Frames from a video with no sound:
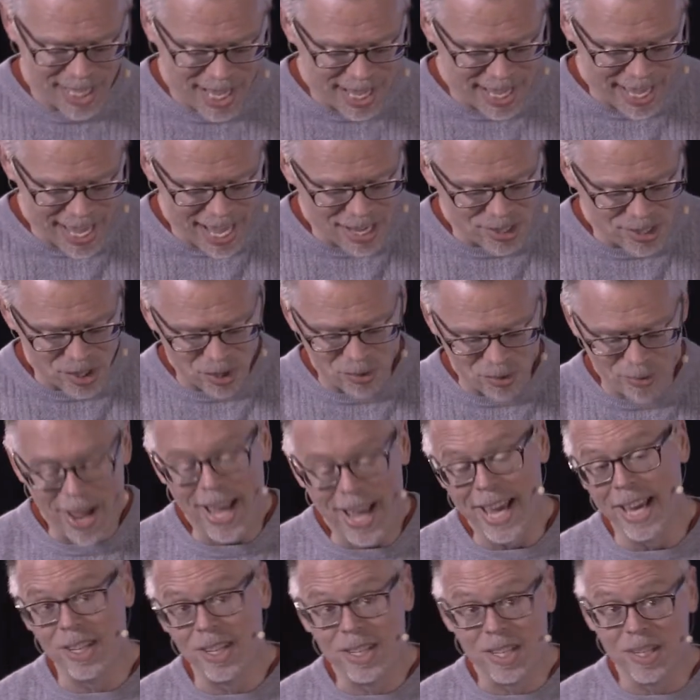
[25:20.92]
he has the
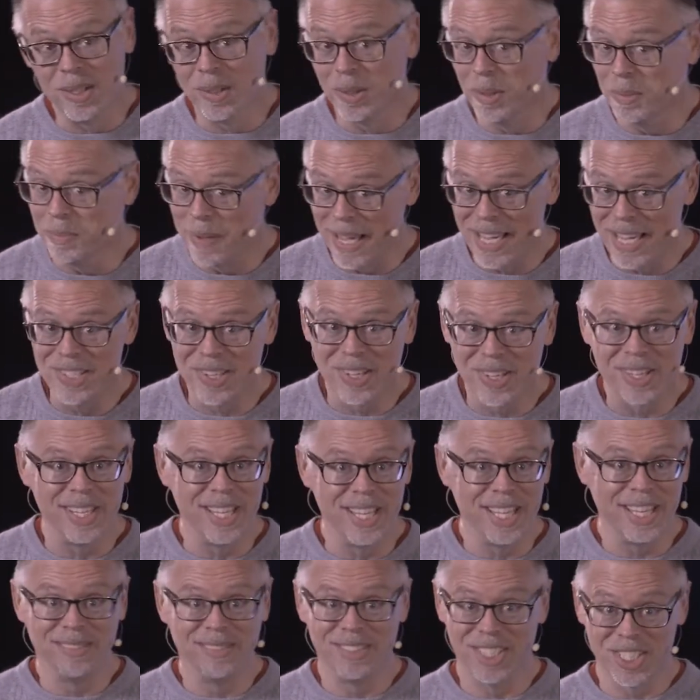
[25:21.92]
right to
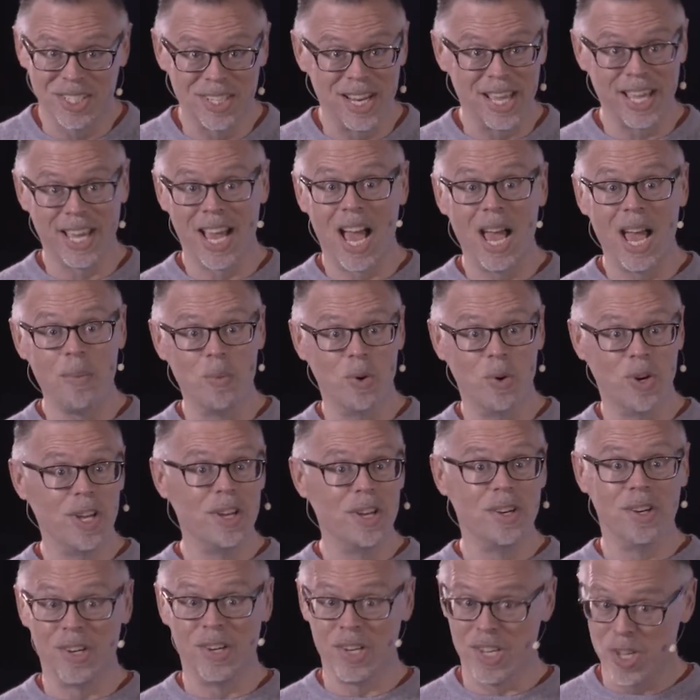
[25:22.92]
basically, just like I
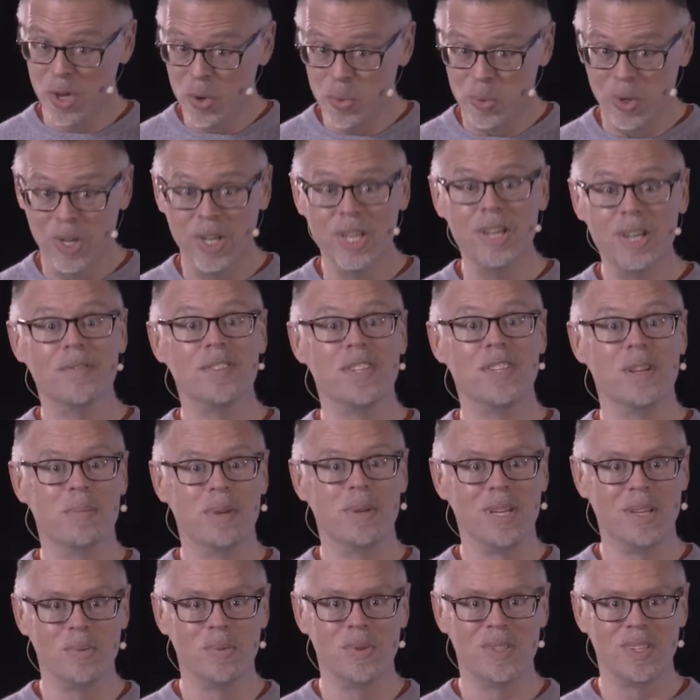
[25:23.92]
would or you would, if
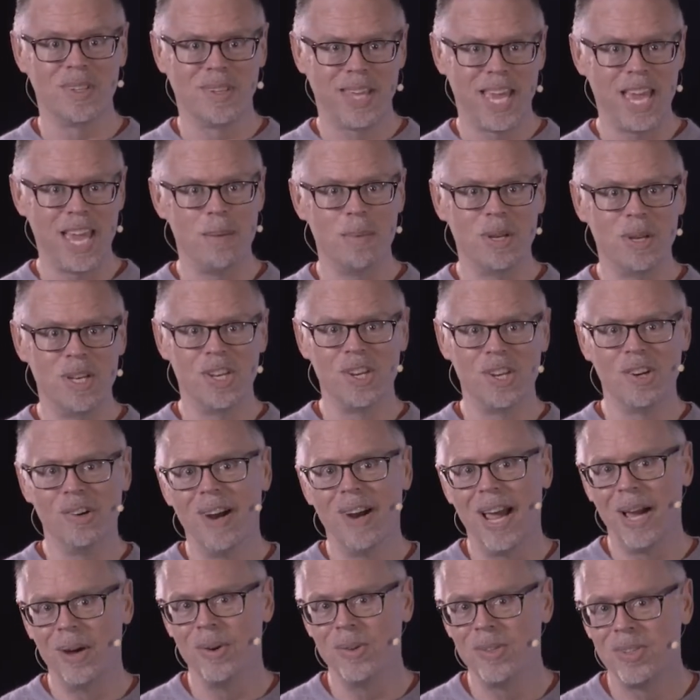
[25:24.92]
somebody came into
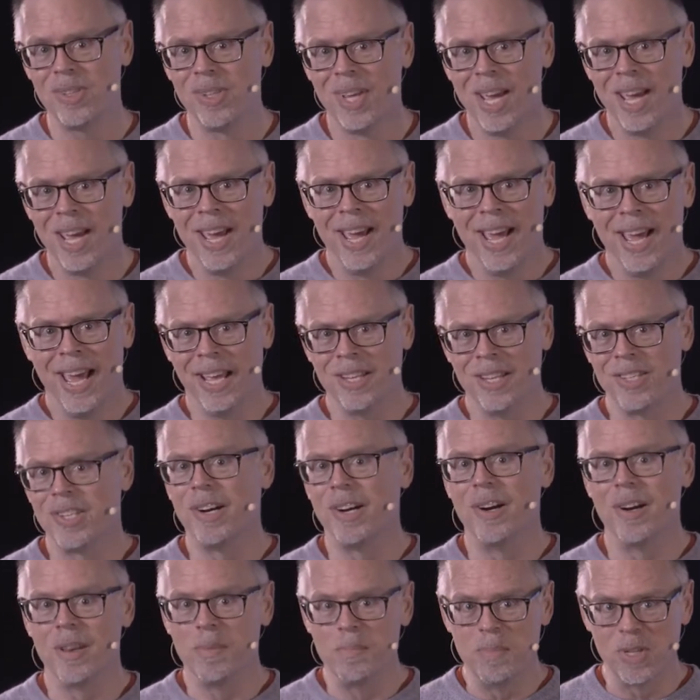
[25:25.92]
your house and
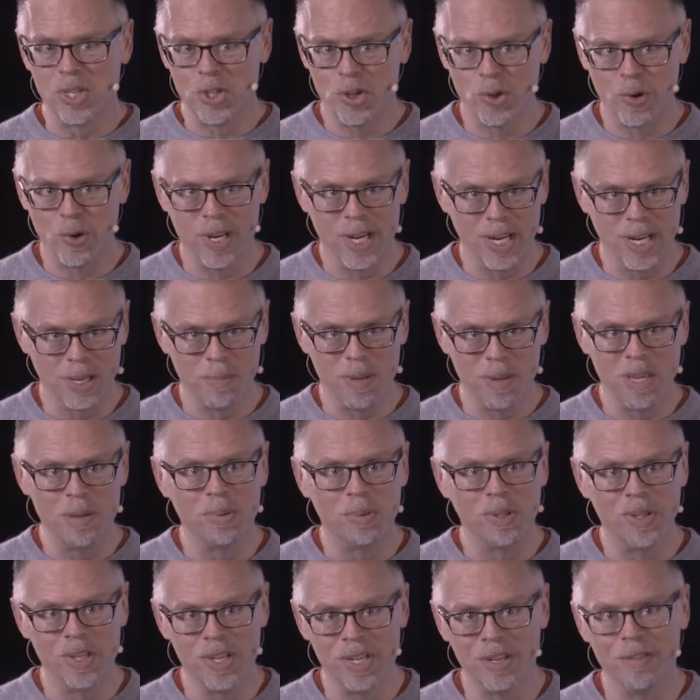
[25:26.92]
started mistreating
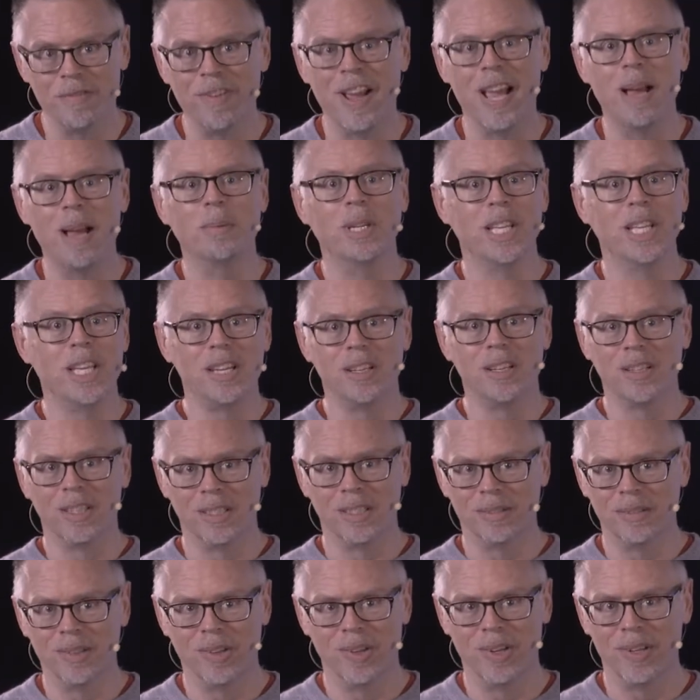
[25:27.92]
people in your family
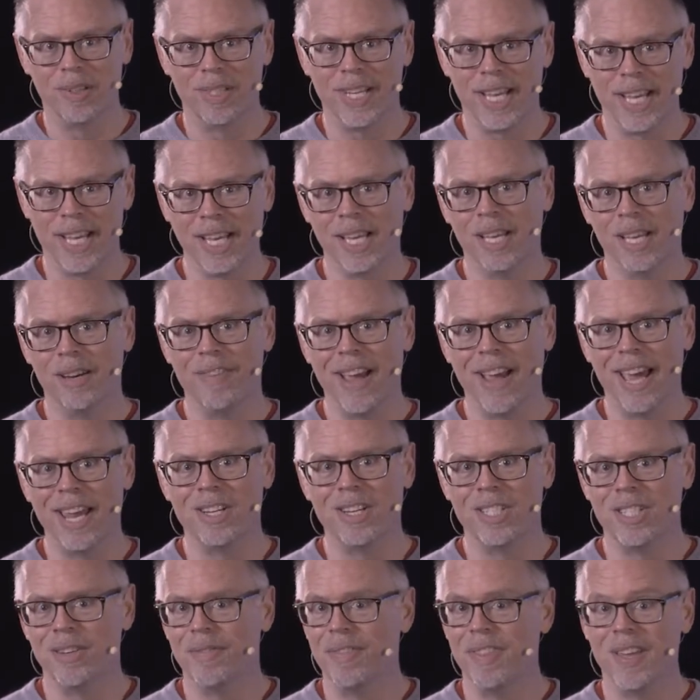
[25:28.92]
or taking
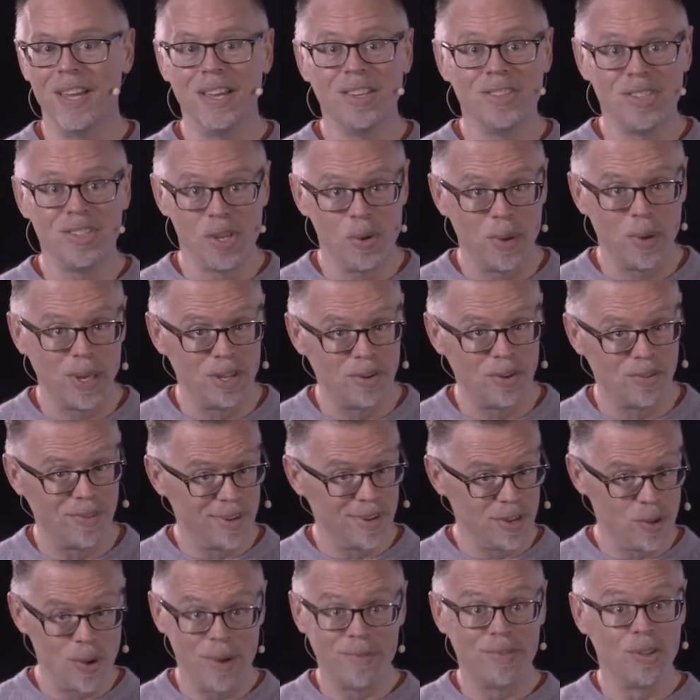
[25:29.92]
advantage of things, you
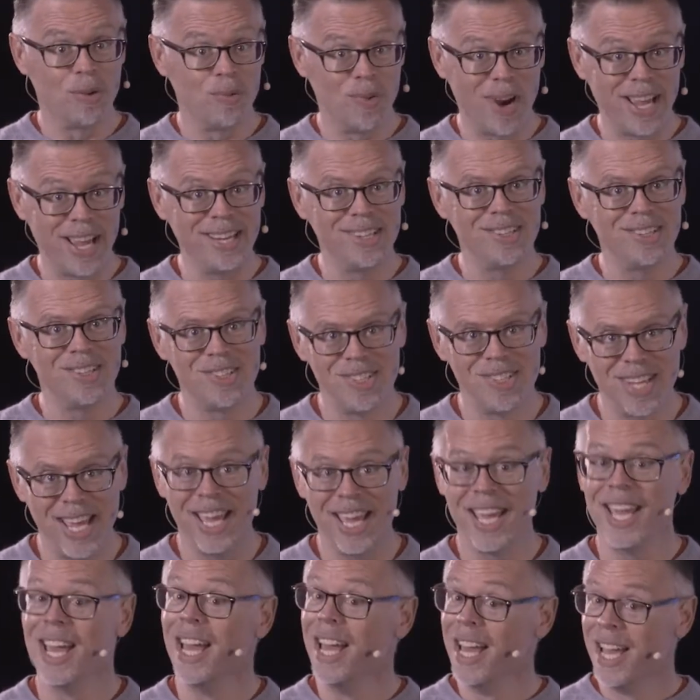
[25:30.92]
have the right to
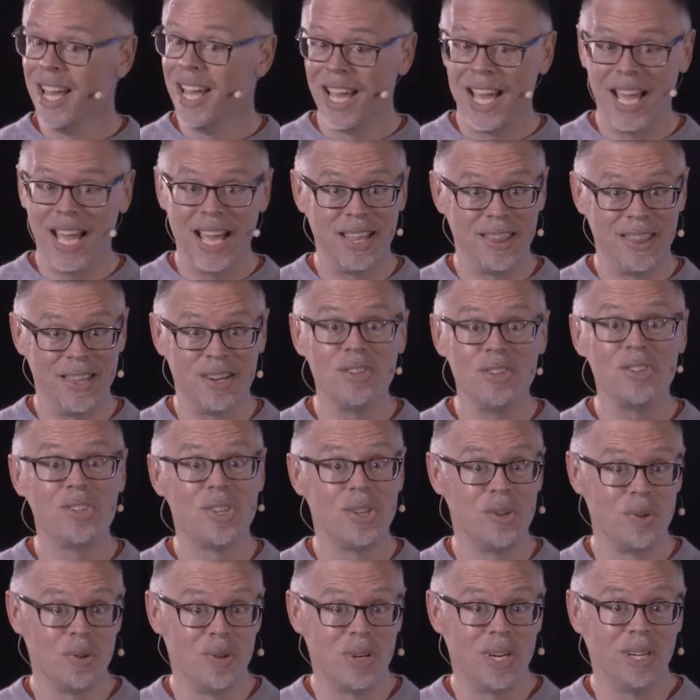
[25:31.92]
say, there's
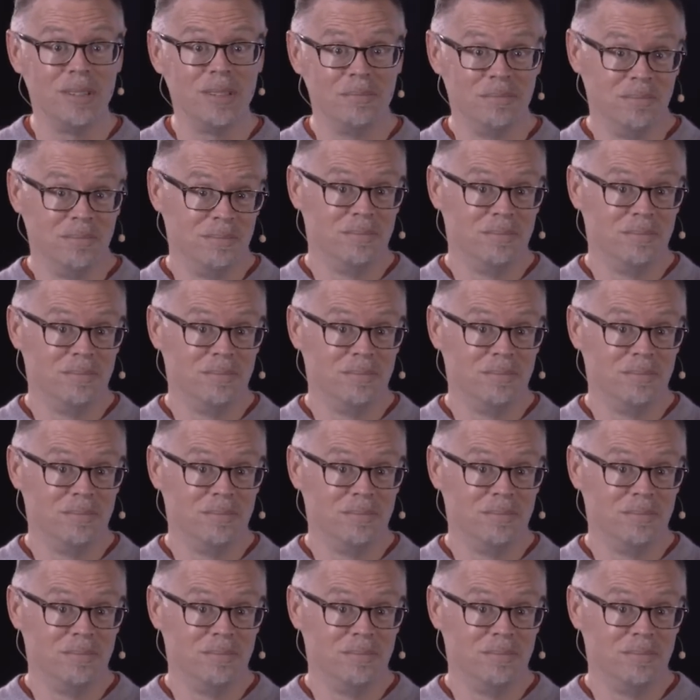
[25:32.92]
the door,